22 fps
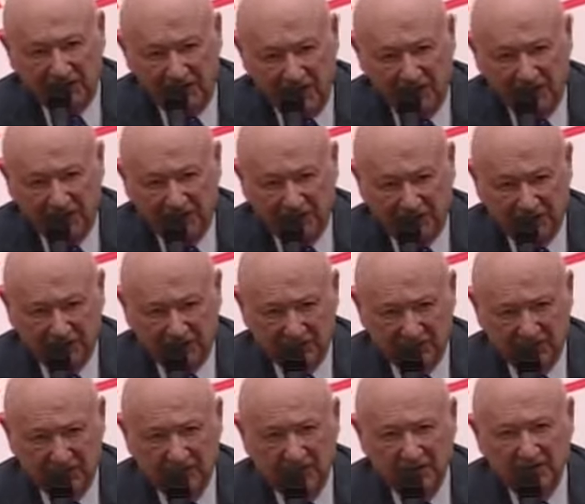it
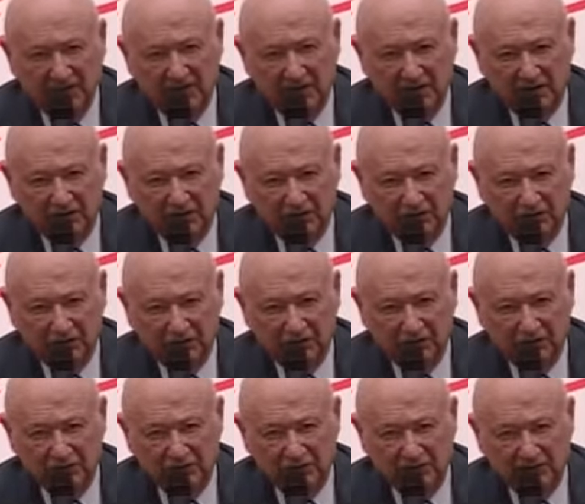over
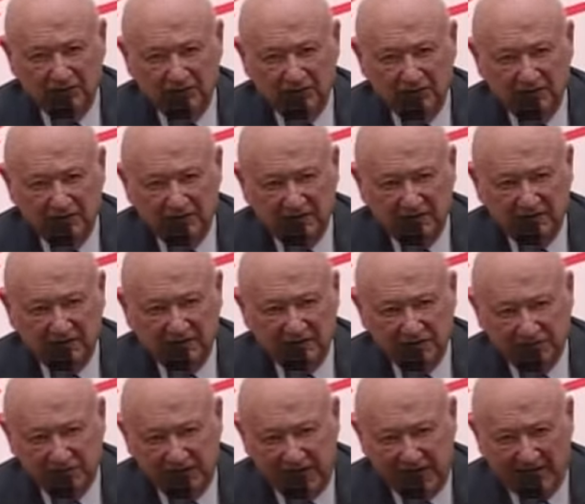to the
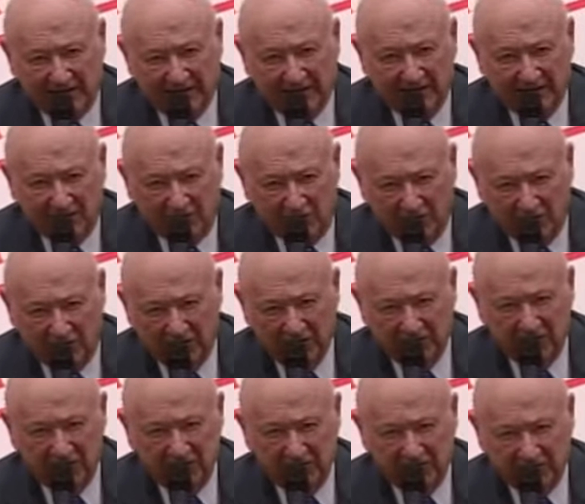Iraqi
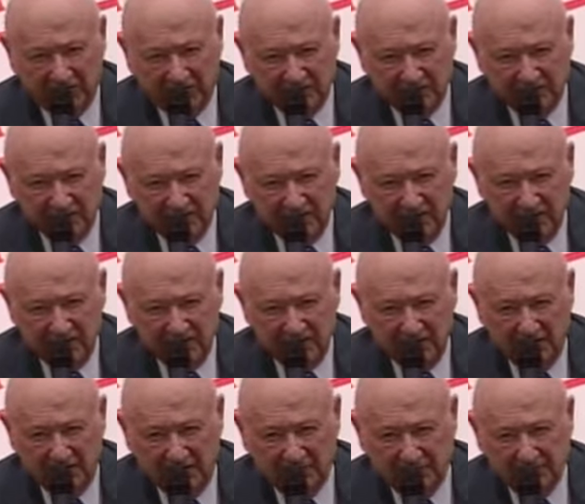army
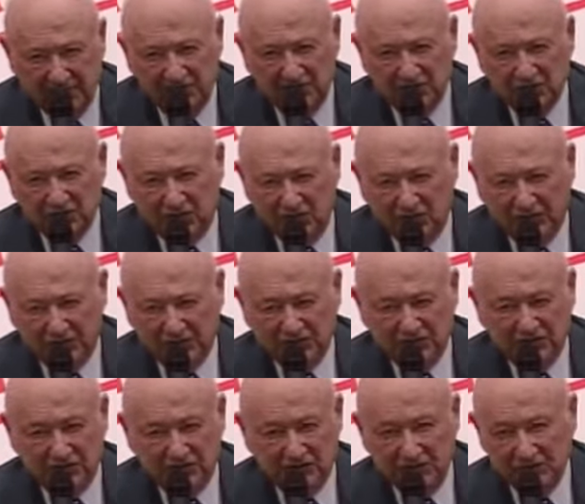and police
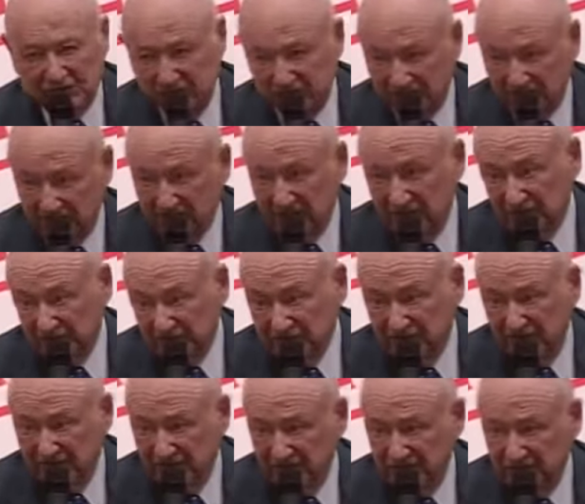officers, which they're going to
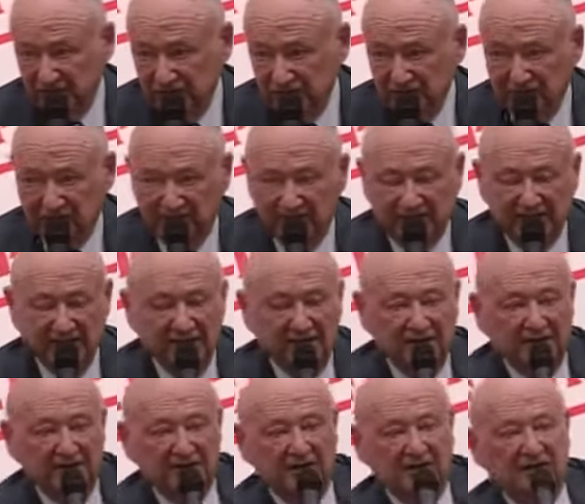try to do by
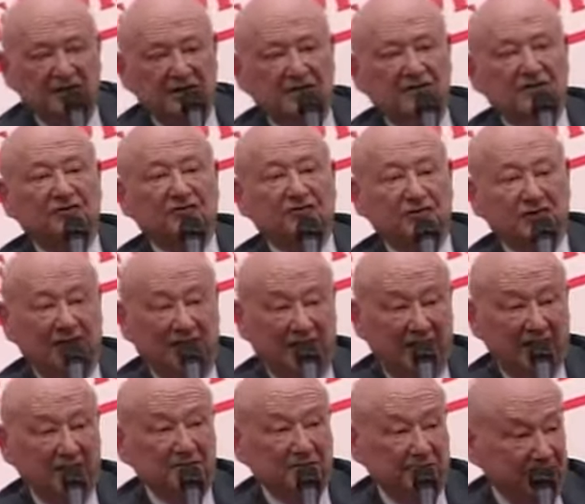
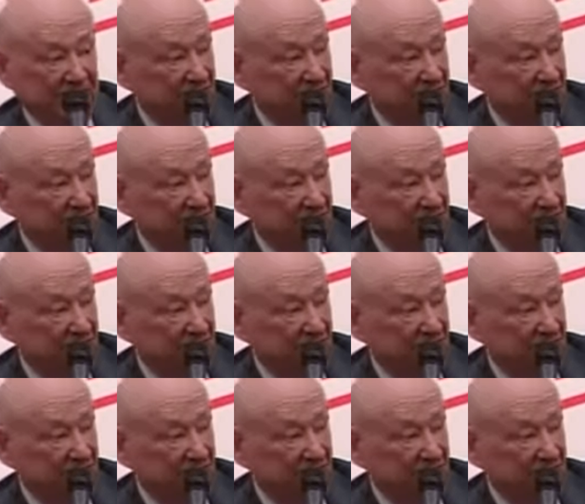July,